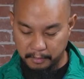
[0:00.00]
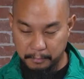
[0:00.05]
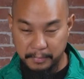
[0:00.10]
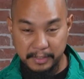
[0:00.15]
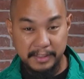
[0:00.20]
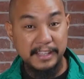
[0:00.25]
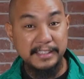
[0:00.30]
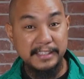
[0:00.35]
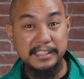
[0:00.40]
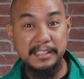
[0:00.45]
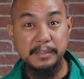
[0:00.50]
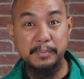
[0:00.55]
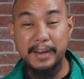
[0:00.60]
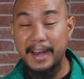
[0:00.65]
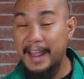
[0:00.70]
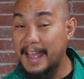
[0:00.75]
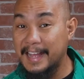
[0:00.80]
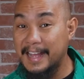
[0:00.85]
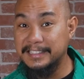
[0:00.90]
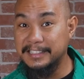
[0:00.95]
But this is
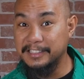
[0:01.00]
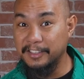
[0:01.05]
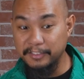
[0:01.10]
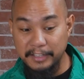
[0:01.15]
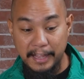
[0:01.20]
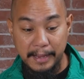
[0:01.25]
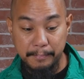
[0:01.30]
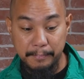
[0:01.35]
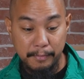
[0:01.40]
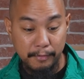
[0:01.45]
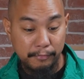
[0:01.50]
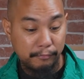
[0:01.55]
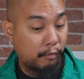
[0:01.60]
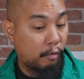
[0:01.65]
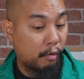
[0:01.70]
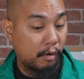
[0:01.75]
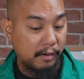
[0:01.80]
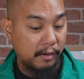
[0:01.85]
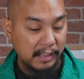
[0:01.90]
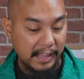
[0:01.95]
what ads look like
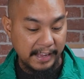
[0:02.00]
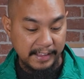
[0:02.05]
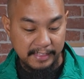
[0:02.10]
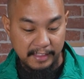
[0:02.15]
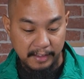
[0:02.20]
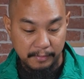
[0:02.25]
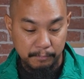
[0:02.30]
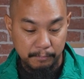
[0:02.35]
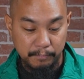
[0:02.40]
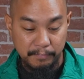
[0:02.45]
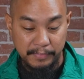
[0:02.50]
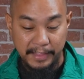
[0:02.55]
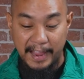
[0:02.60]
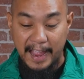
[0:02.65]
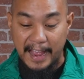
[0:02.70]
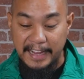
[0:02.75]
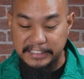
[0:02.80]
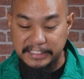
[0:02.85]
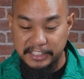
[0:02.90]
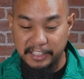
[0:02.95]
before. Like they
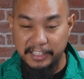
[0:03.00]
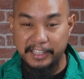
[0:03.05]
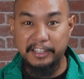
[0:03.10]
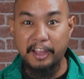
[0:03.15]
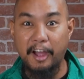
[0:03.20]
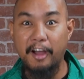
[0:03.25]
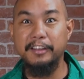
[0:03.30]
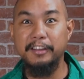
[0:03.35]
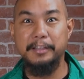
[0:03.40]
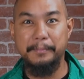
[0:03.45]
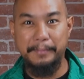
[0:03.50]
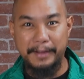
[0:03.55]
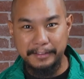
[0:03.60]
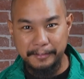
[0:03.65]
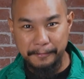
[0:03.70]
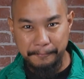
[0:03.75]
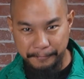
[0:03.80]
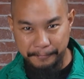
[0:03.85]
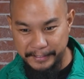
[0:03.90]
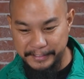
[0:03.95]
actually talked about
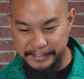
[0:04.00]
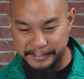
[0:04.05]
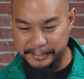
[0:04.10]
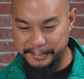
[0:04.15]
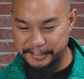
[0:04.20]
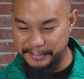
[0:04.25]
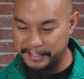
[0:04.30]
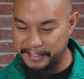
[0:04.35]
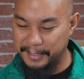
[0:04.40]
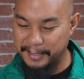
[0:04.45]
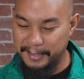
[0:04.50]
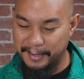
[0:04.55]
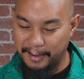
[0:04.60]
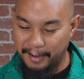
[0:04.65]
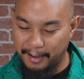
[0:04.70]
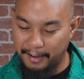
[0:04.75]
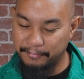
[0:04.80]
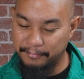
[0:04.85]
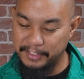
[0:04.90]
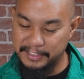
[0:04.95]
the features
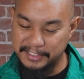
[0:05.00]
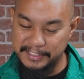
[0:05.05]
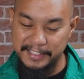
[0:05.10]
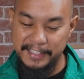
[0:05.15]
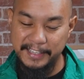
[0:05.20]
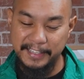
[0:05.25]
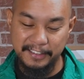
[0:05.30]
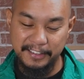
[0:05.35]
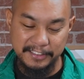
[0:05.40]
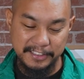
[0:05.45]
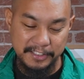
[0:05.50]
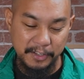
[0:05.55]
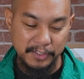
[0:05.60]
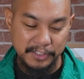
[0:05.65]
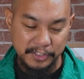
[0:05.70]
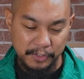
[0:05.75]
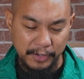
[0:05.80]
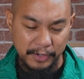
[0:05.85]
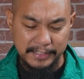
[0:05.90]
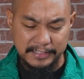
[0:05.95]
of the sneaker. So
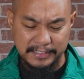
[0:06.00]
it's great.